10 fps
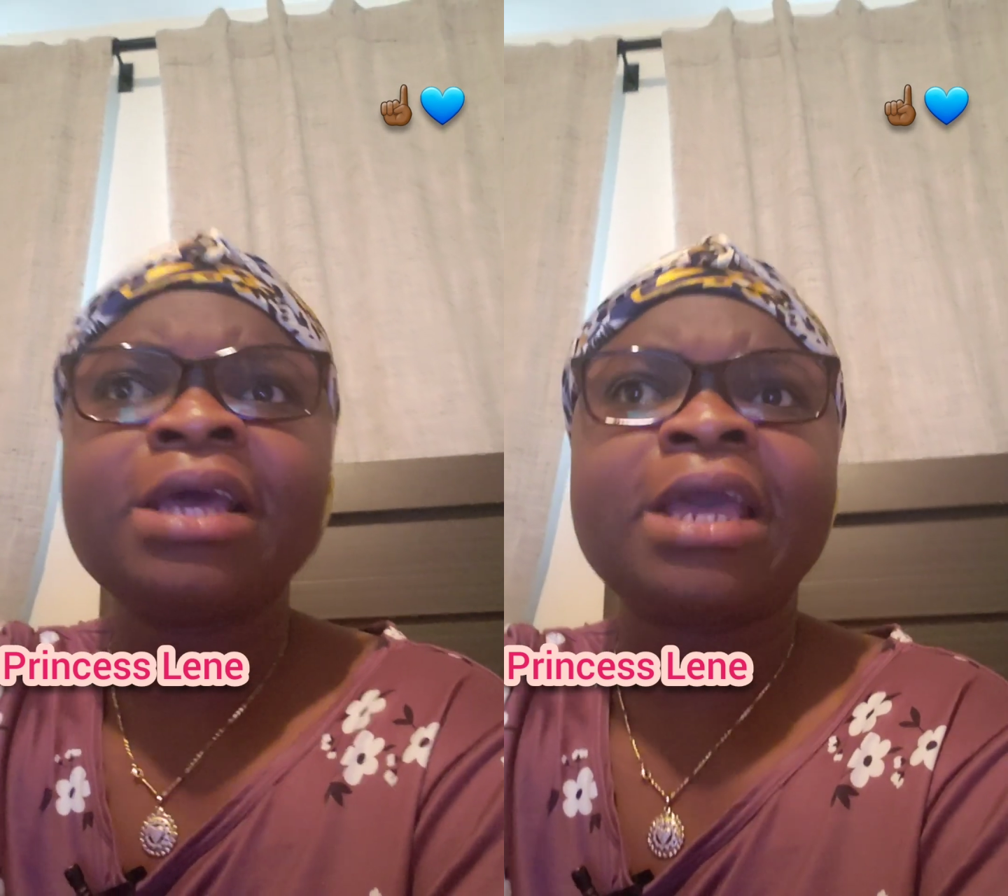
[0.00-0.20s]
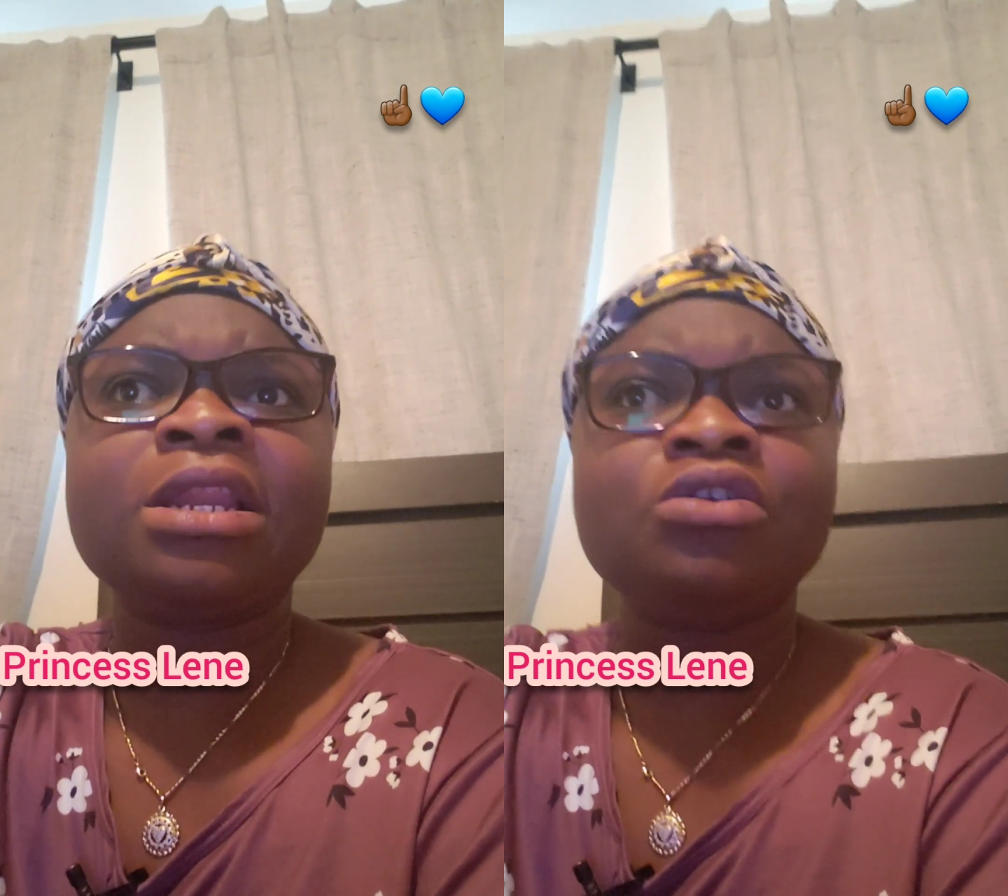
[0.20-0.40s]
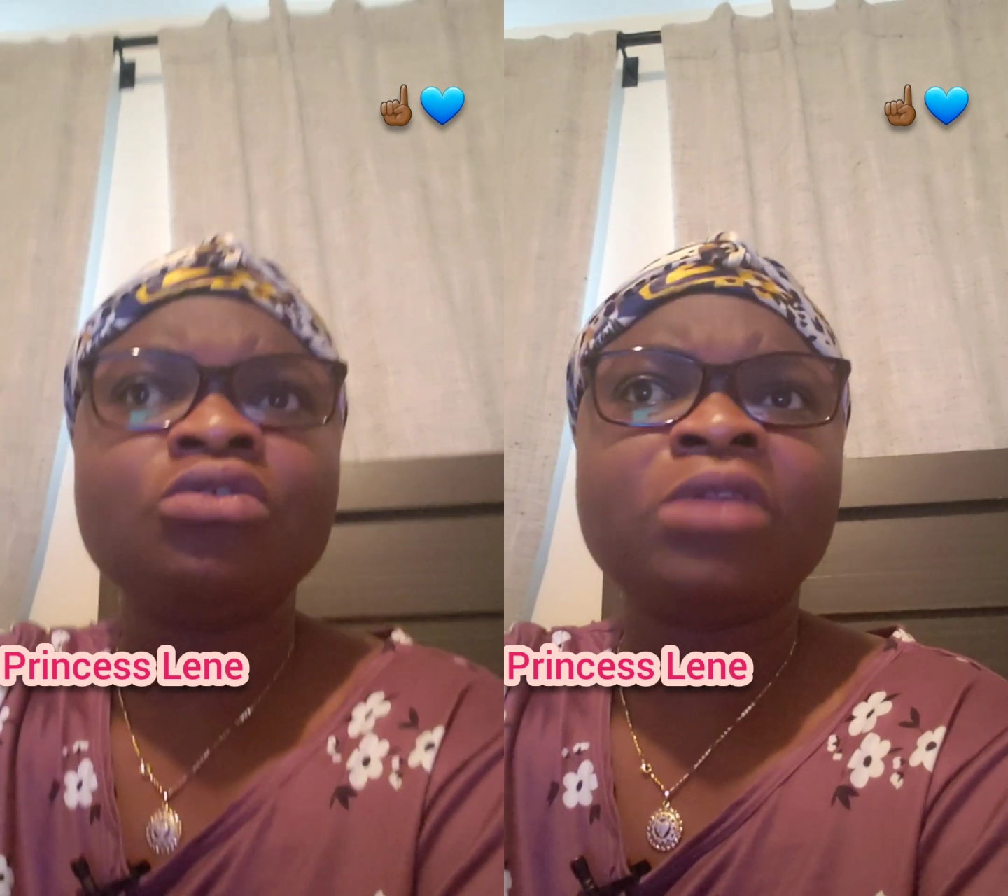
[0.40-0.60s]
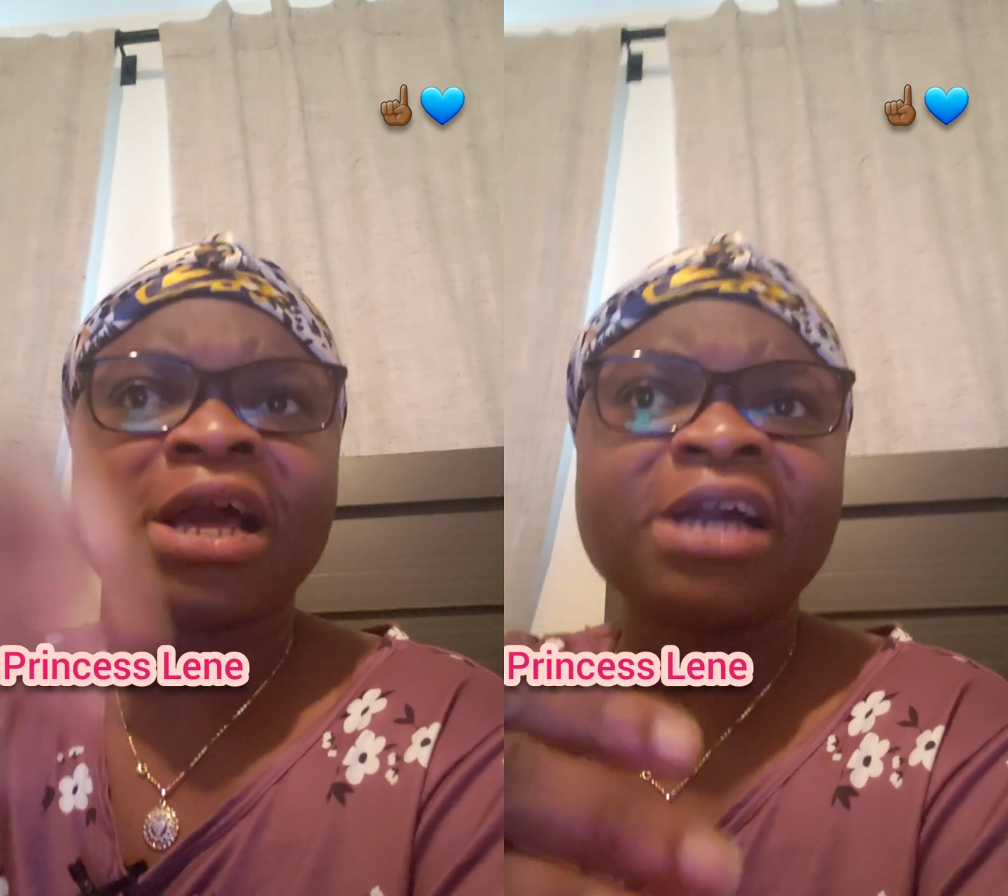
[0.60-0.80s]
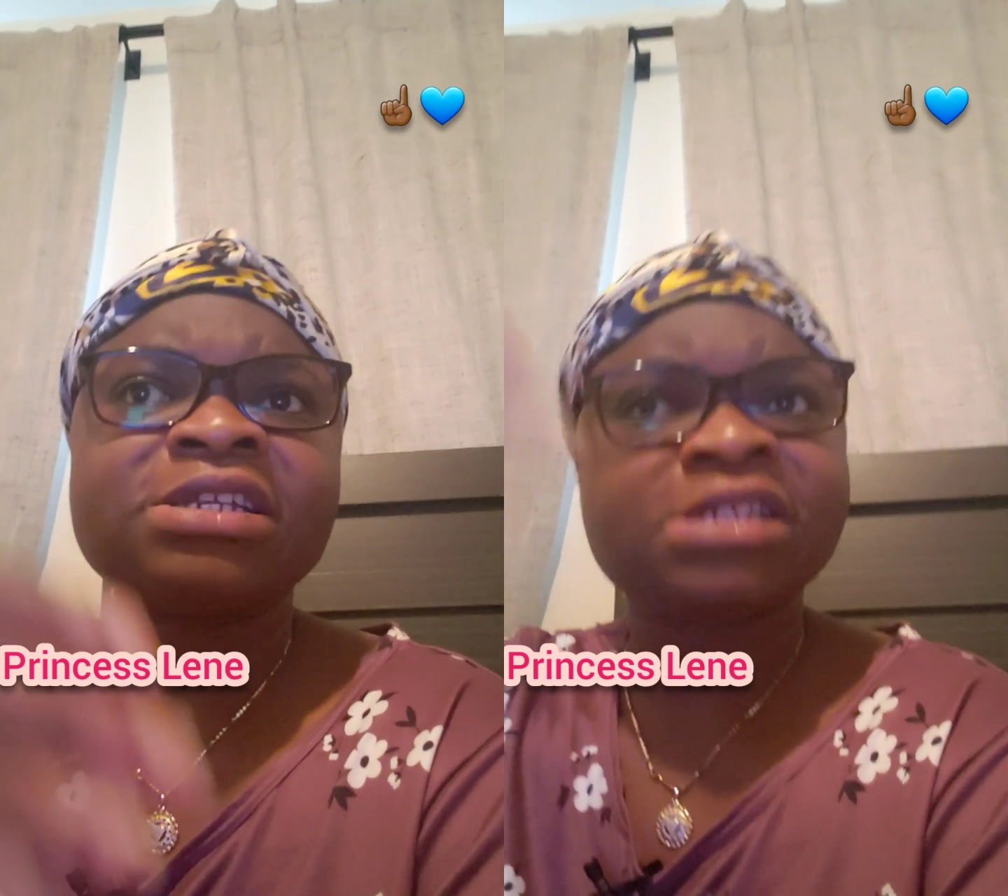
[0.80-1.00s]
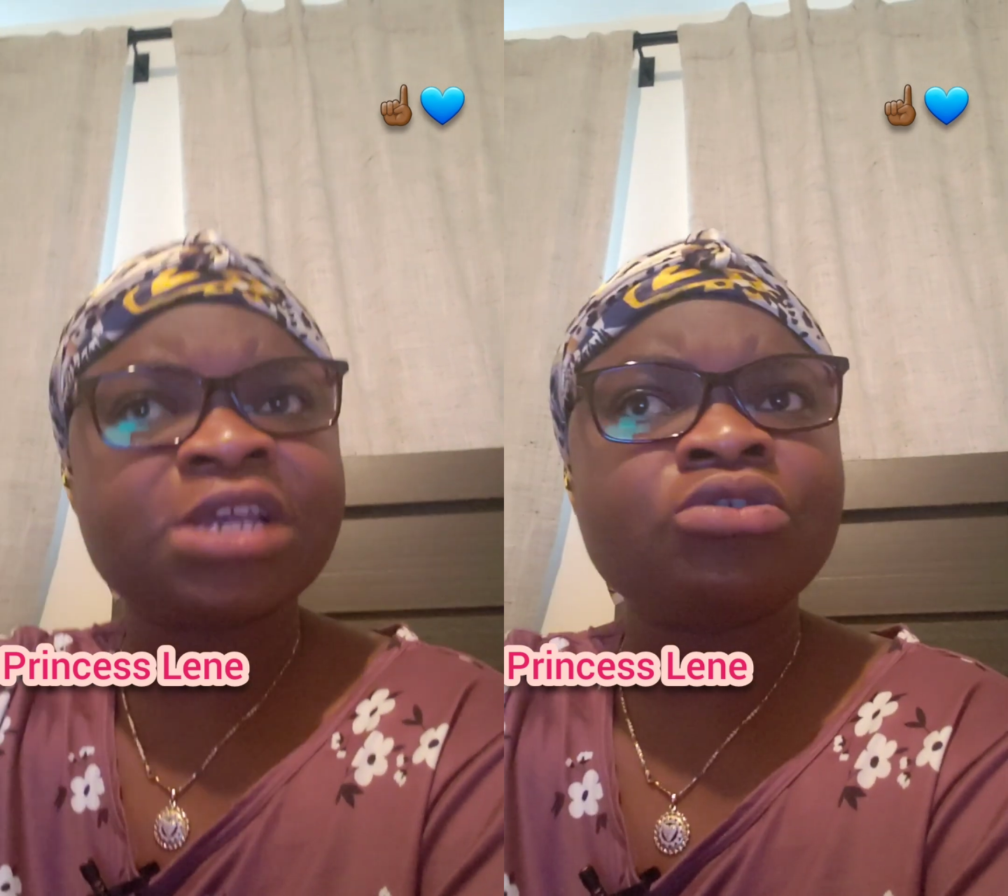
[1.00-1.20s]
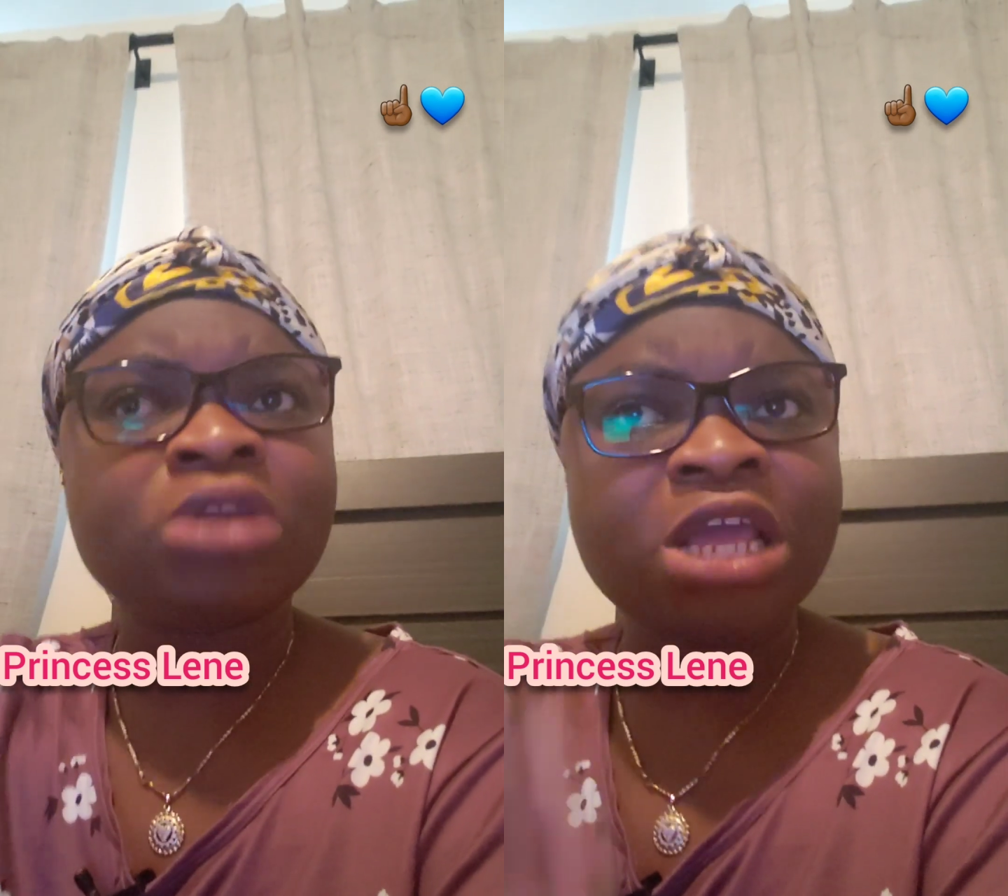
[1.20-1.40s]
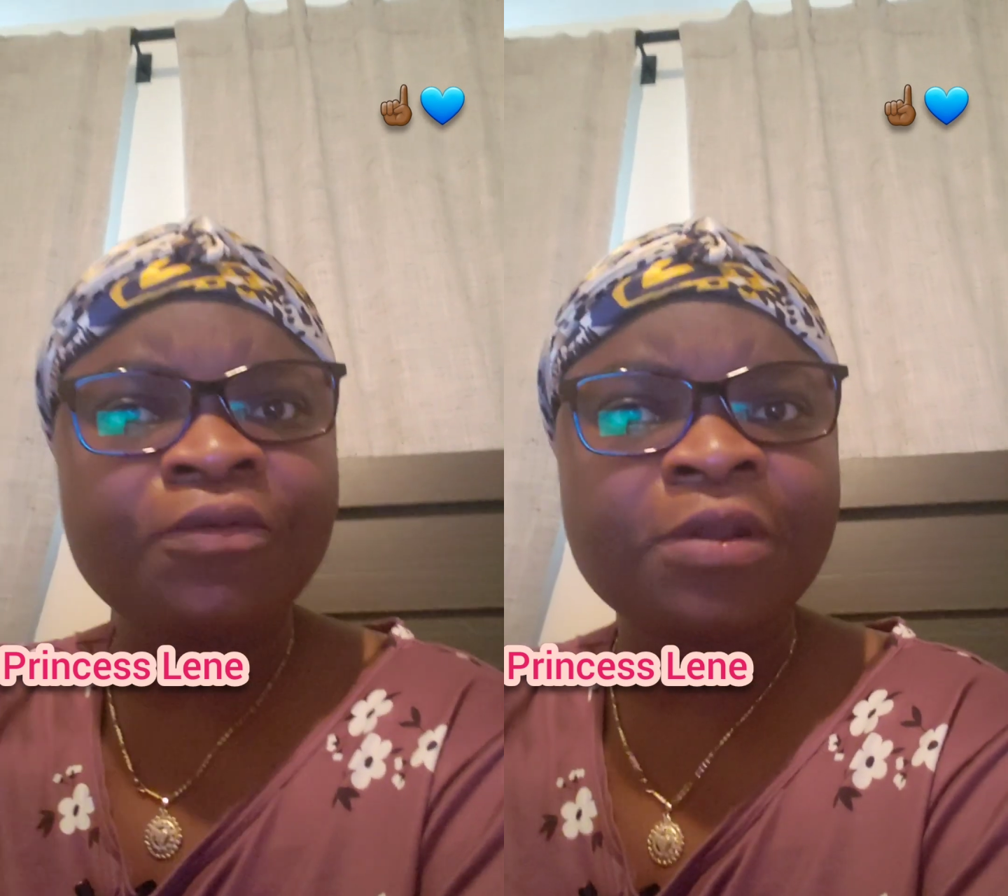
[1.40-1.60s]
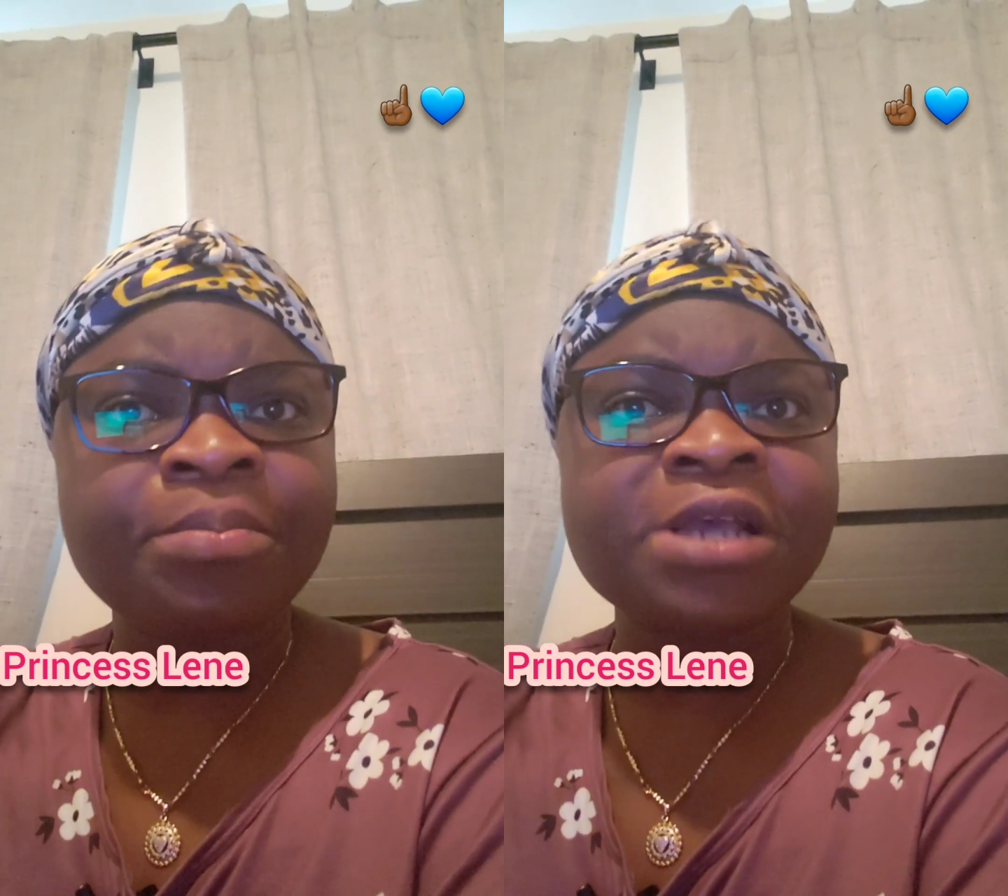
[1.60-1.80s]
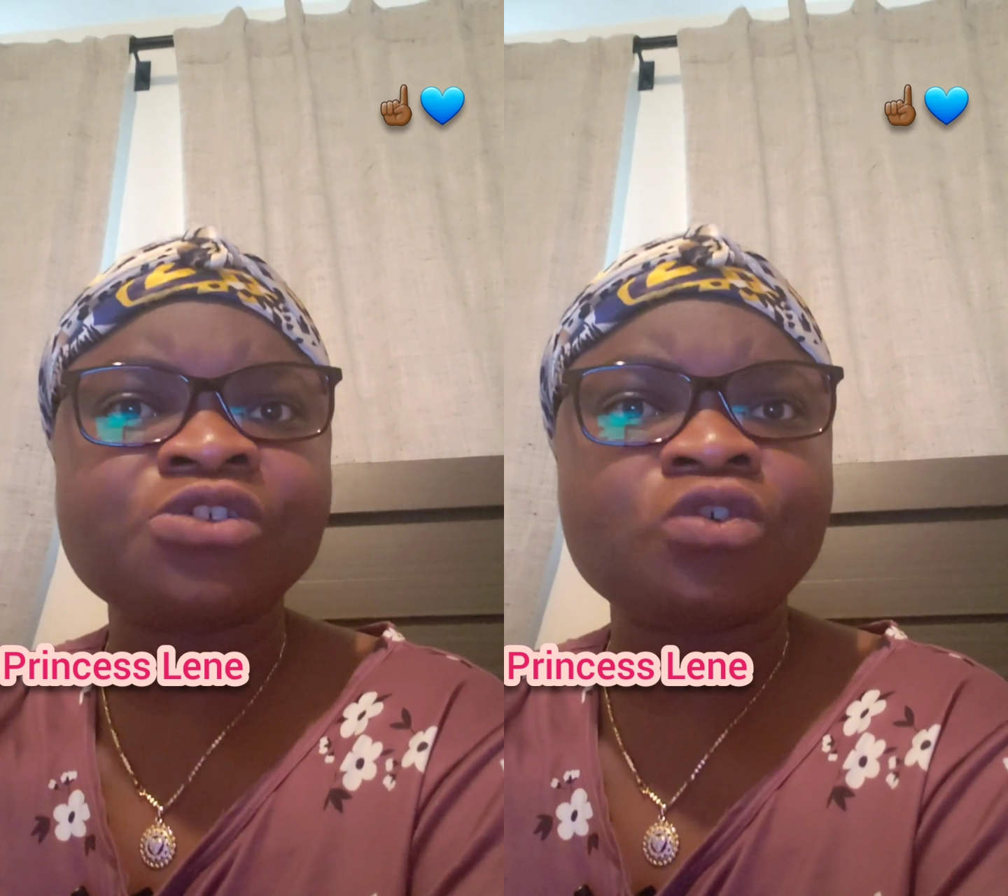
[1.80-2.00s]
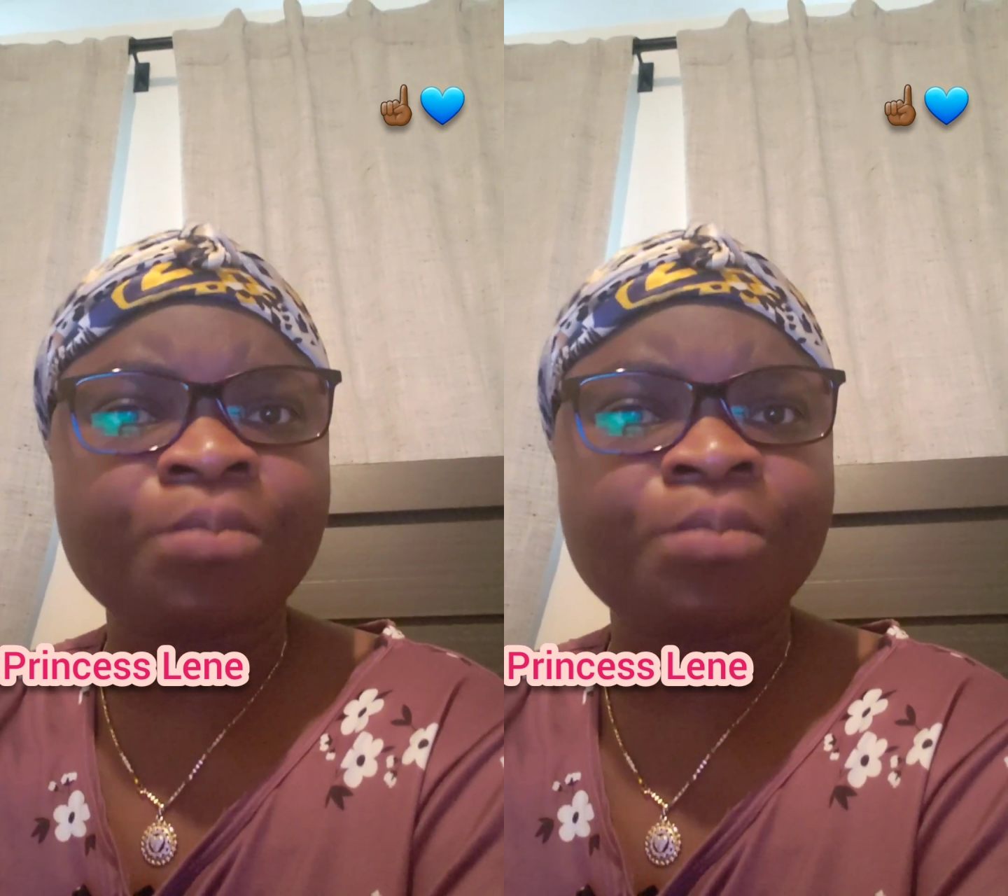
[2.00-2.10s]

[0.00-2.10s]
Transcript: and you know, like I said, you lay with the person,